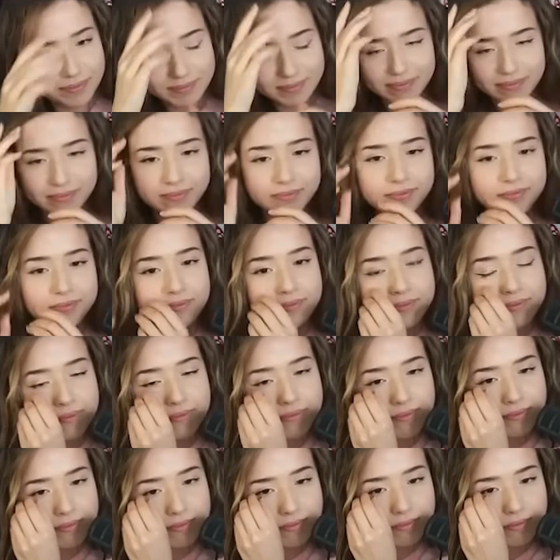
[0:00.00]

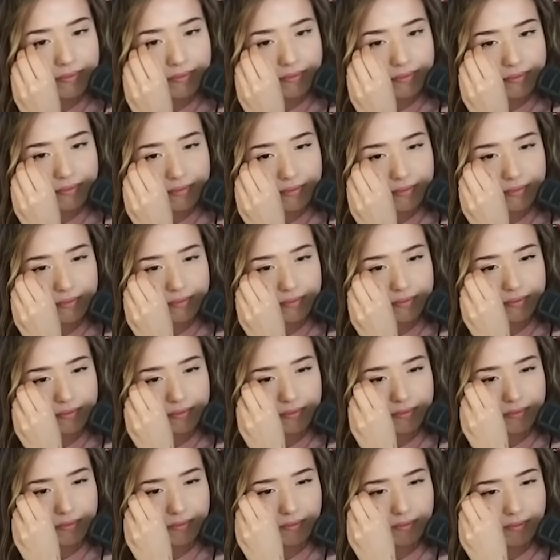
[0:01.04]

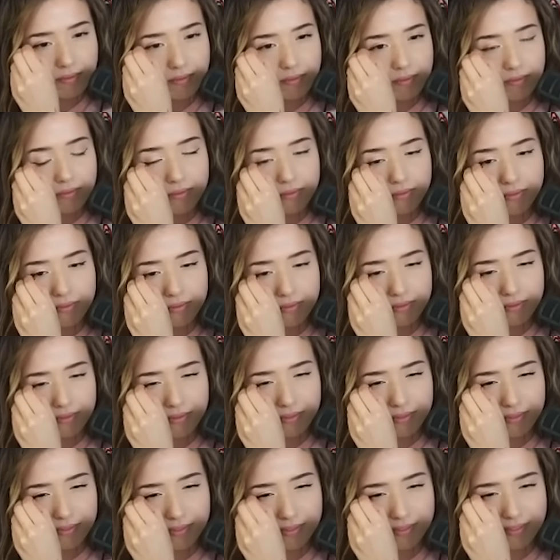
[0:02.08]

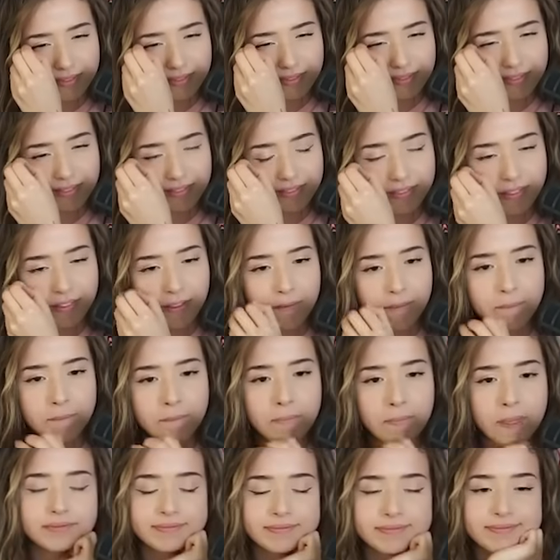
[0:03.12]

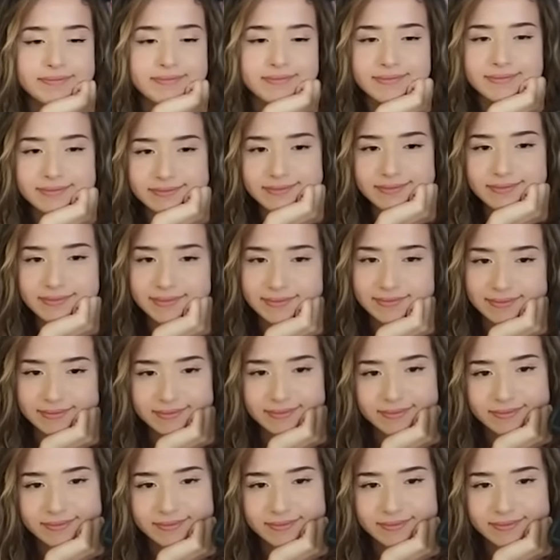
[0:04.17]
(not speaking)